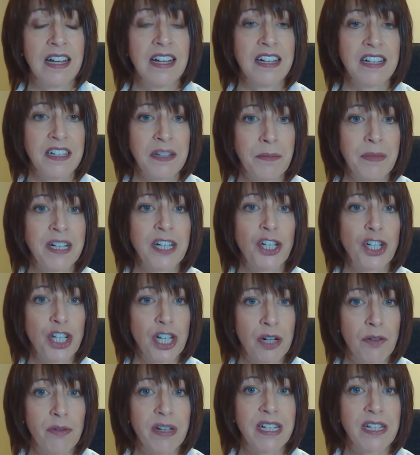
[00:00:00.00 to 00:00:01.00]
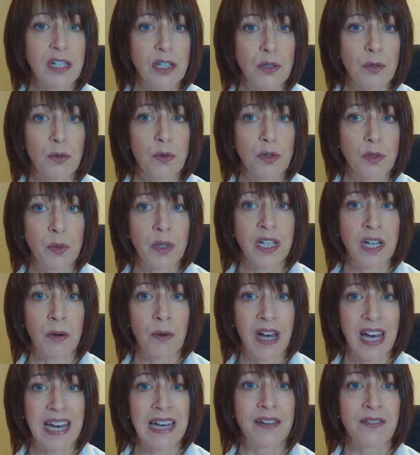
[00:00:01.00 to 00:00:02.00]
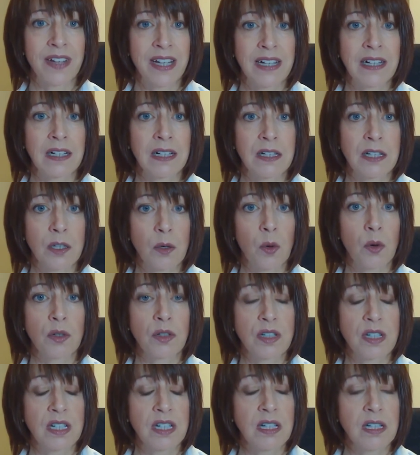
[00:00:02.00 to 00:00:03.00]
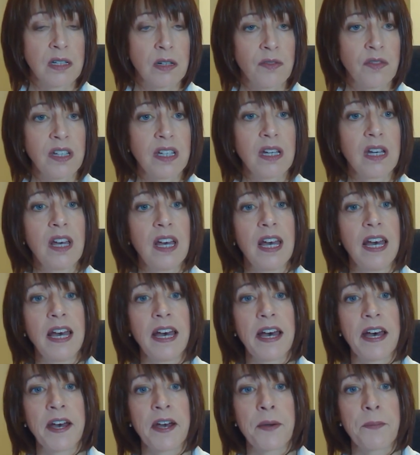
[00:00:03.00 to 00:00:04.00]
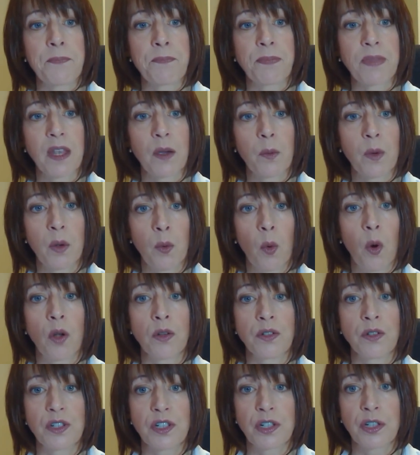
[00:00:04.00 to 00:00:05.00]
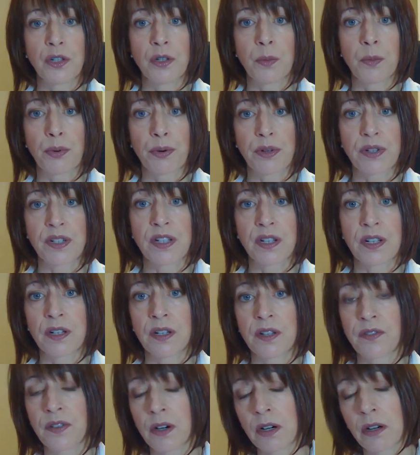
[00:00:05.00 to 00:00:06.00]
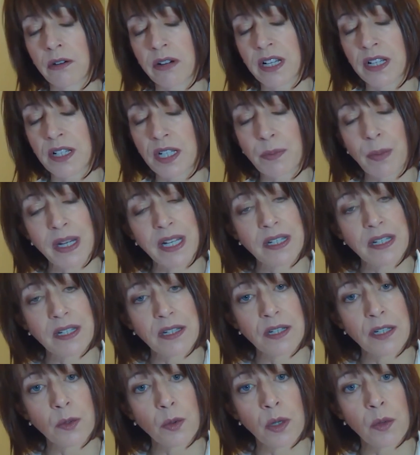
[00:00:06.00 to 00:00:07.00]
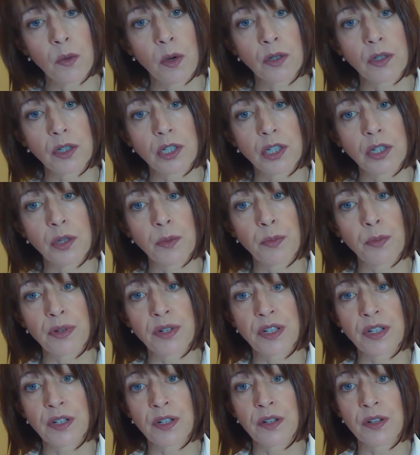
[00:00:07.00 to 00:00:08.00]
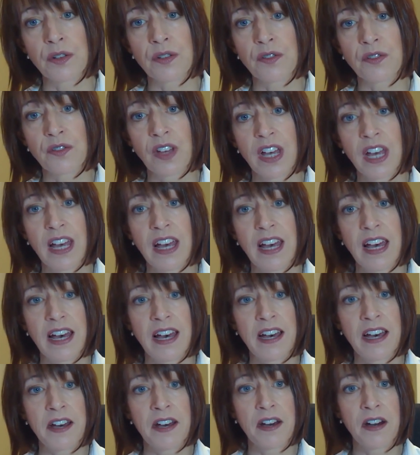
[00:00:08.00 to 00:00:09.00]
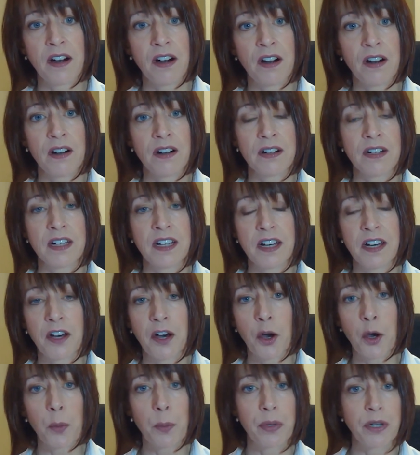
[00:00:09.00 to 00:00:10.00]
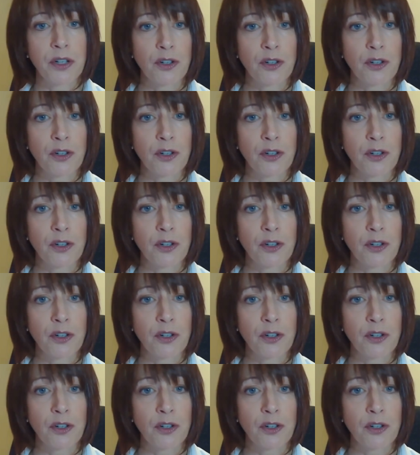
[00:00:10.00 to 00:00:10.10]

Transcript: diminishing resource. We don't have endless quantities of it. We want to preserve our green spaces. We want to preserve our open,